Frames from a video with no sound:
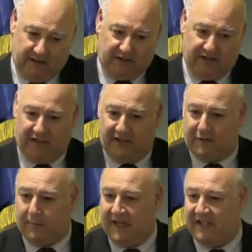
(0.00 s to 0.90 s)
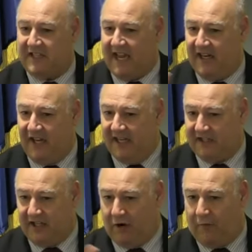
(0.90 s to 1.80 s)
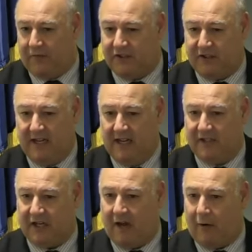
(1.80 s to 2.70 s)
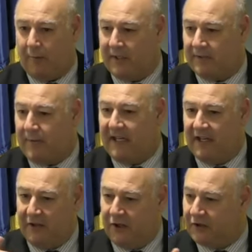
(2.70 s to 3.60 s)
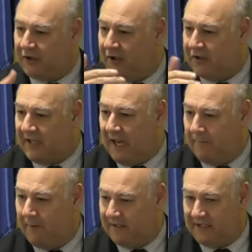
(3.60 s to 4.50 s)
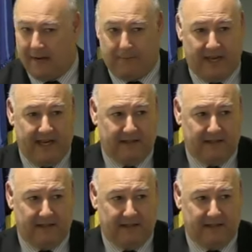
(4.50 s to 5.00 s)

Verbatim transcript: these will be your 2nd years in office, so I'm expecting you to do the same thing